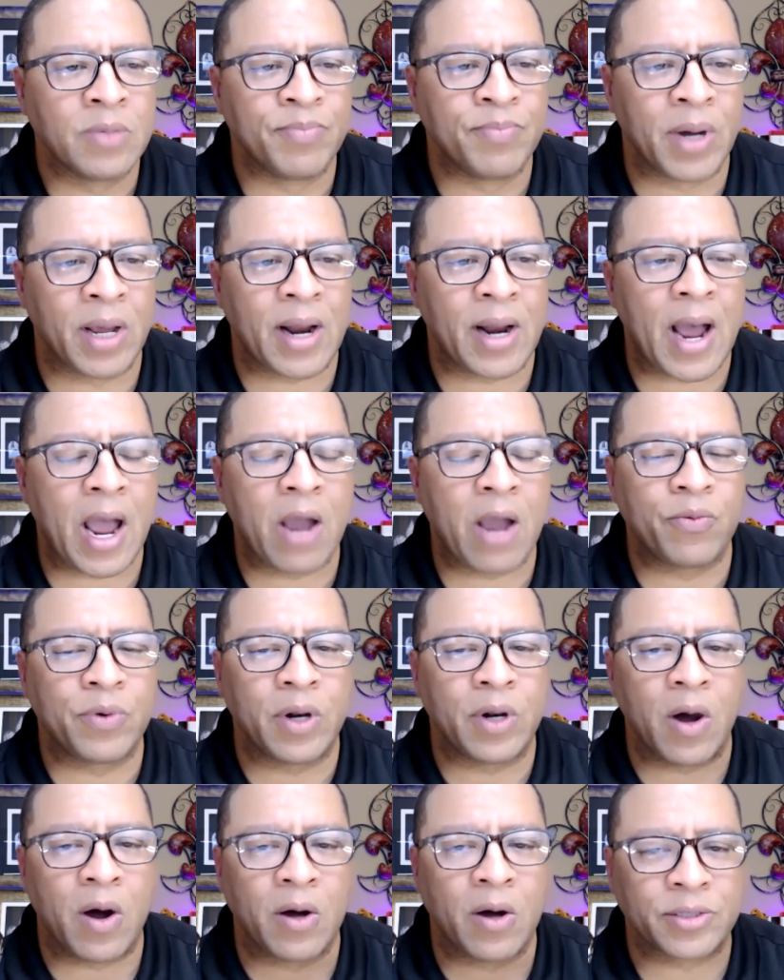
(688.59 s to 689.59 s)
But I
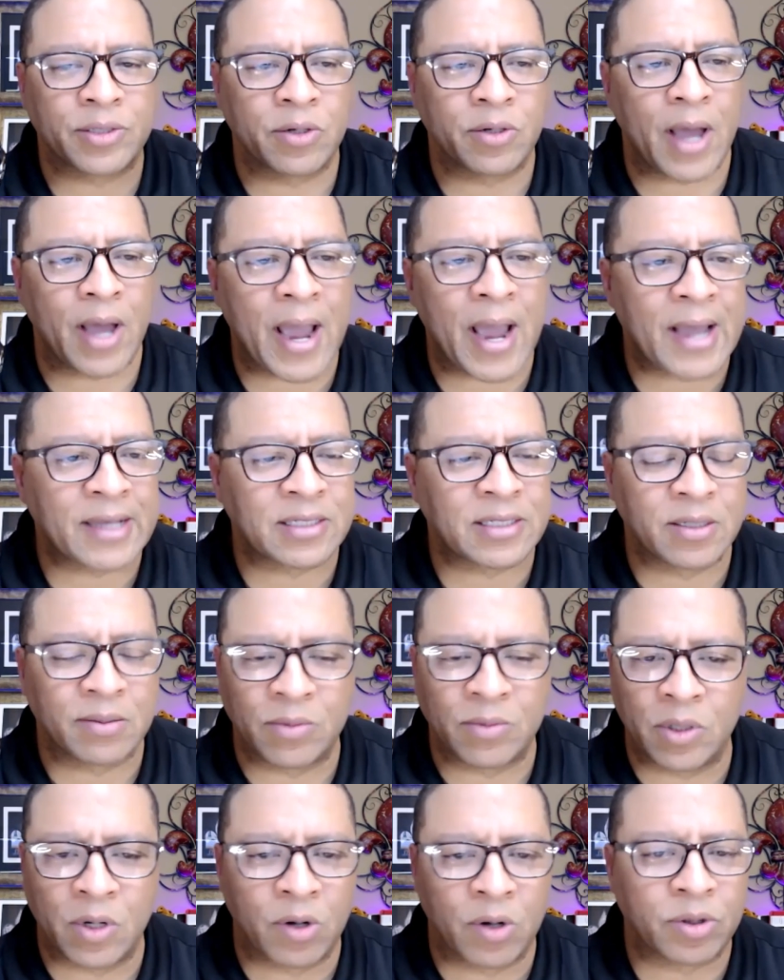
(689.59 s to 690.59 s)
would also ask
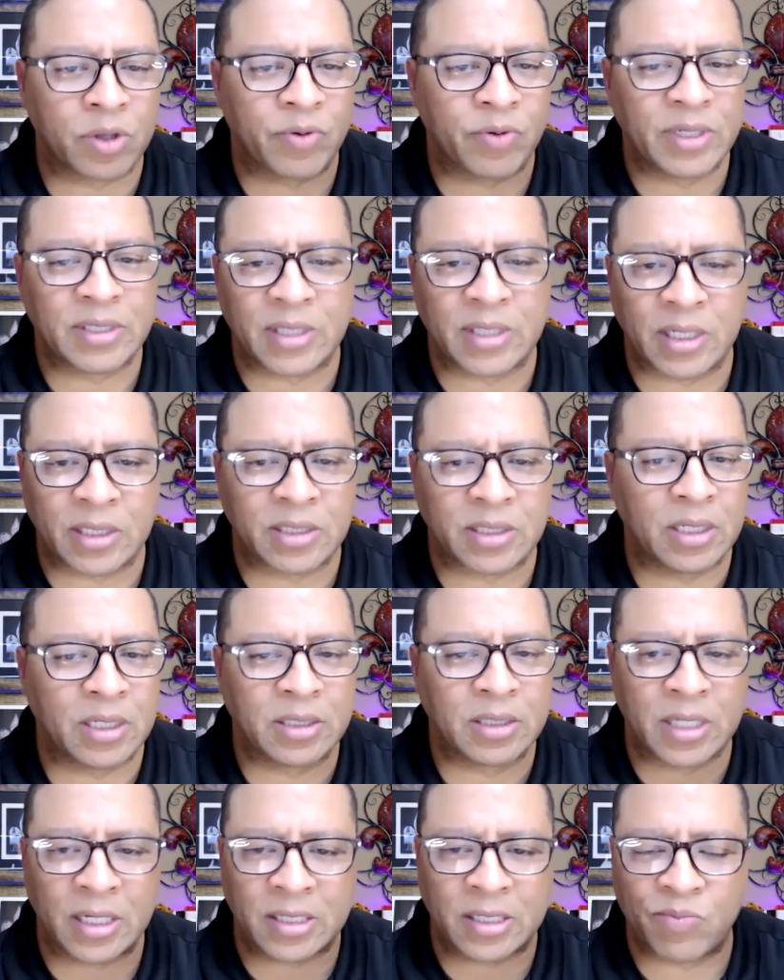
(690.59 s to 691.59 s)
them,
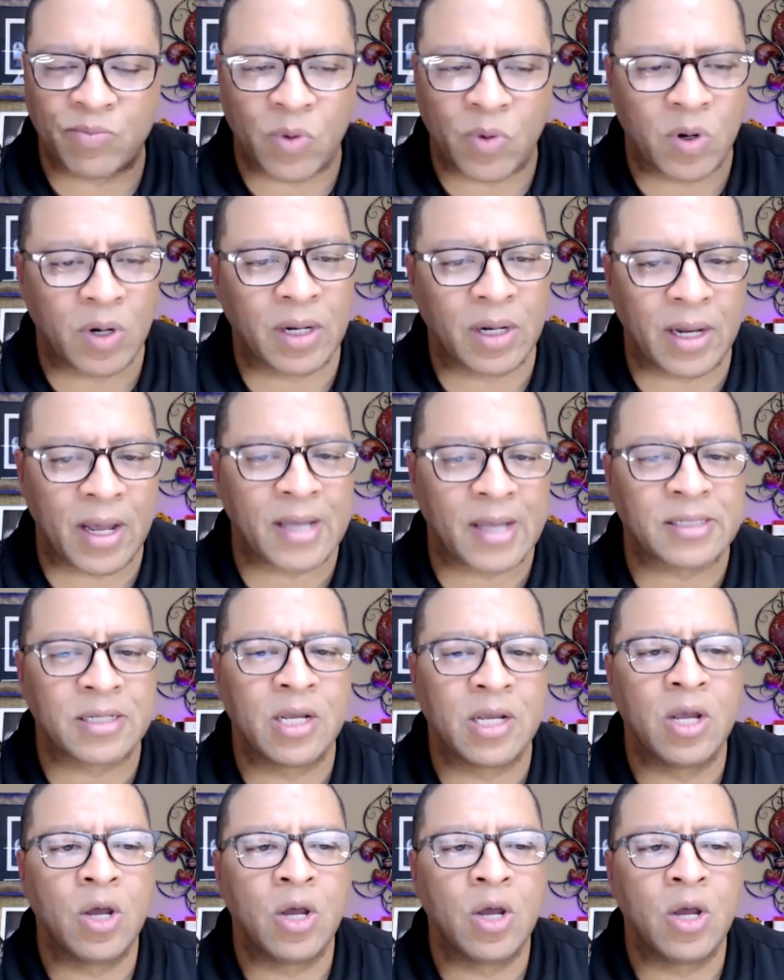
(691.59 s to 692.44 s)
360, just more or less,